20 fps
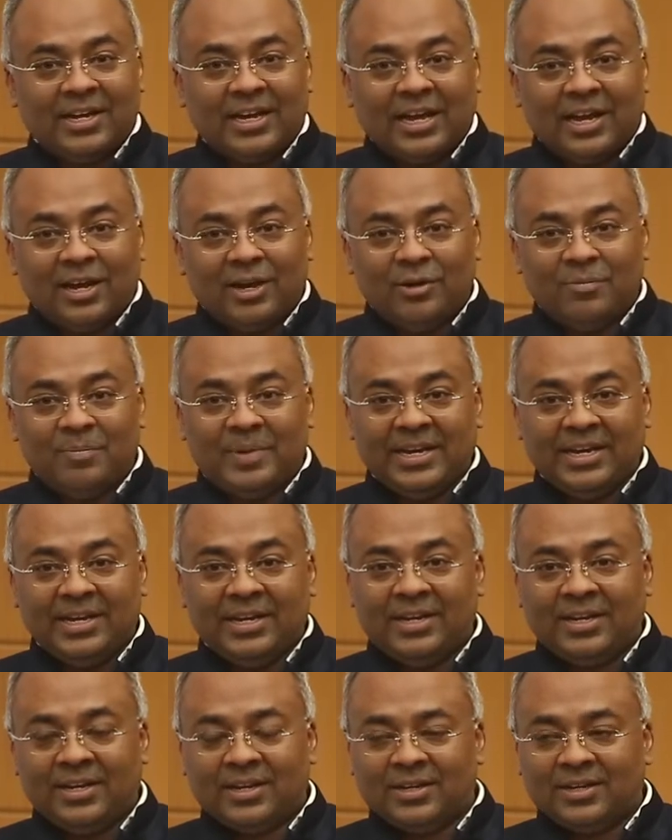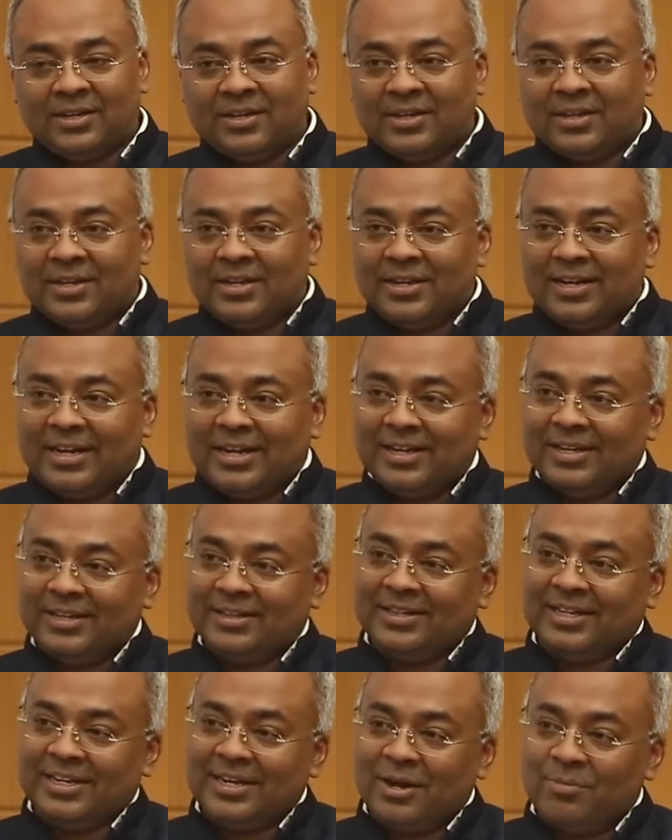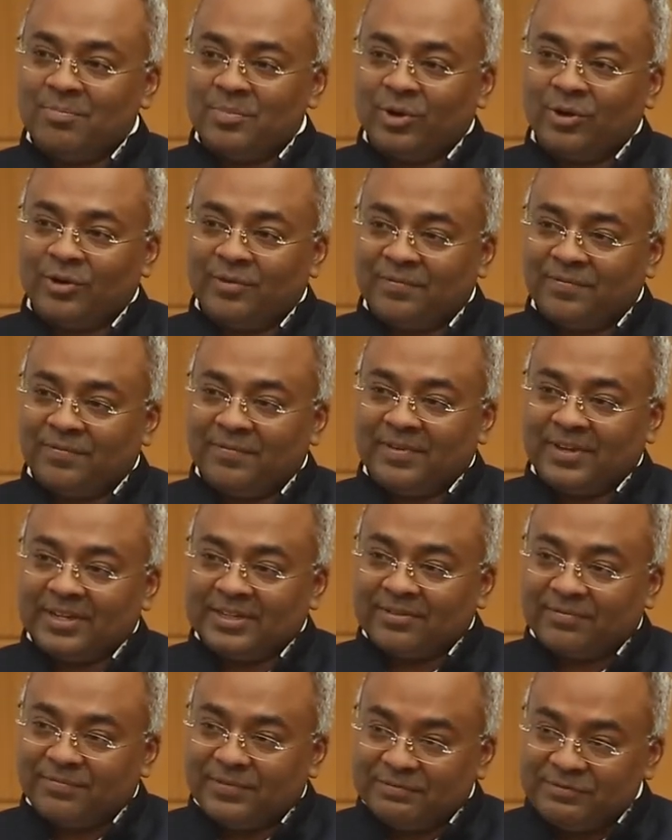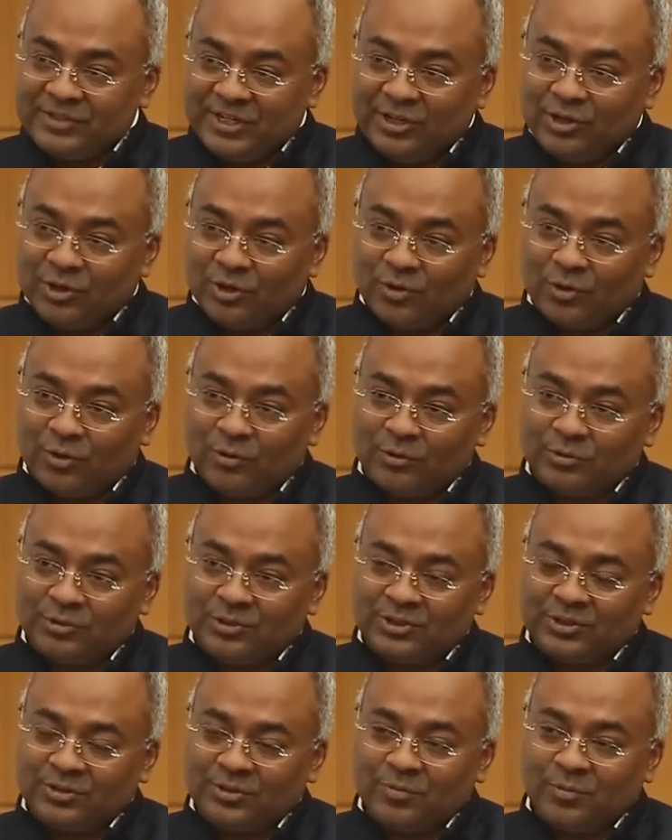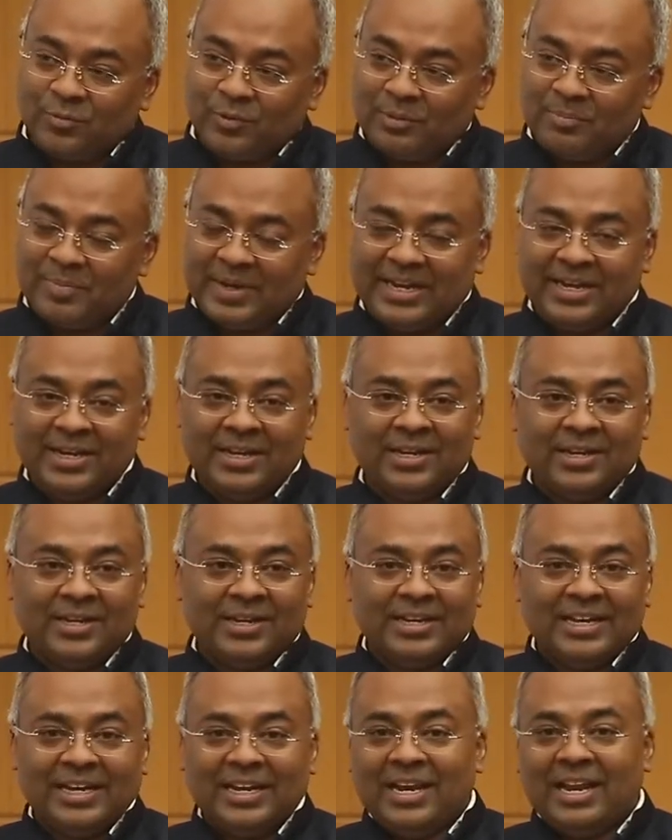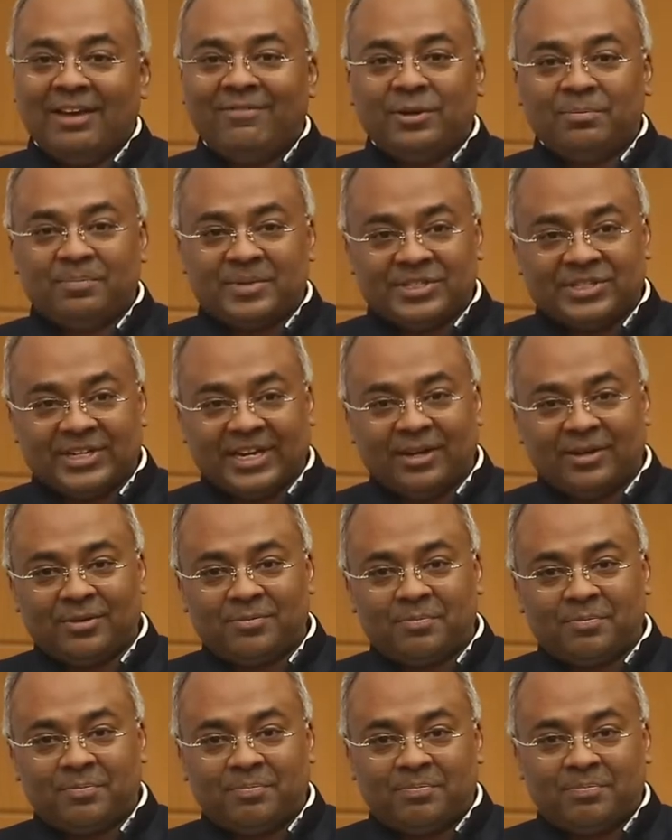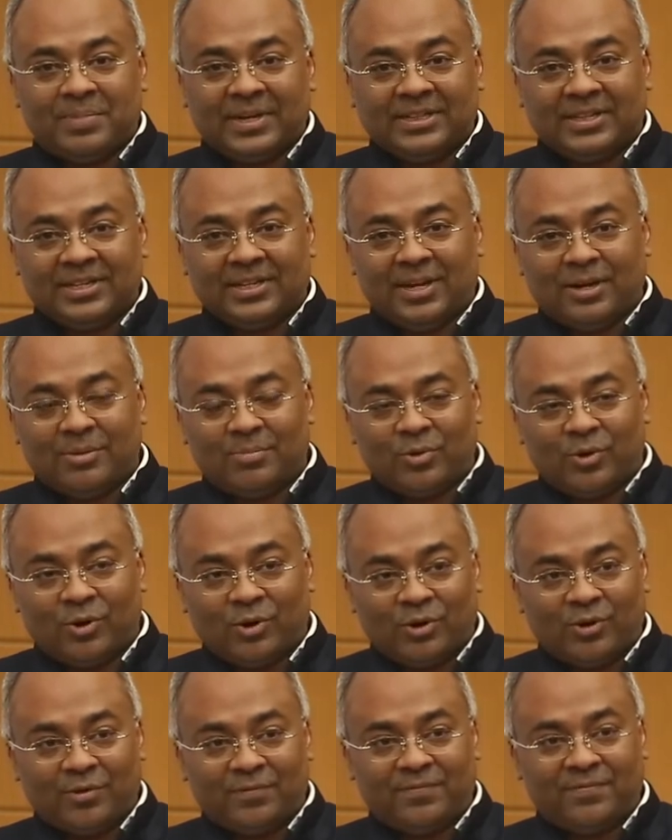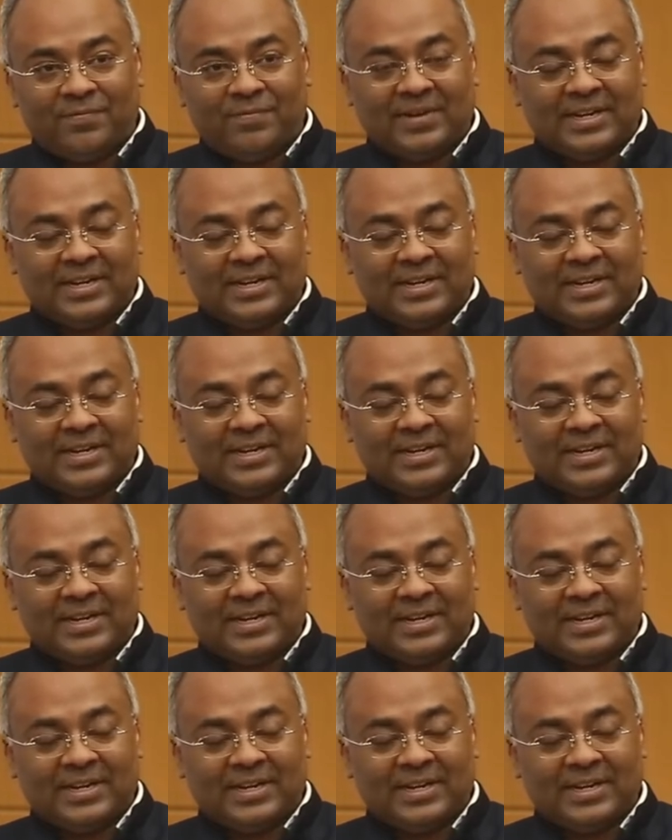it'll be the number of 15-year-olds will be 11%, but the number of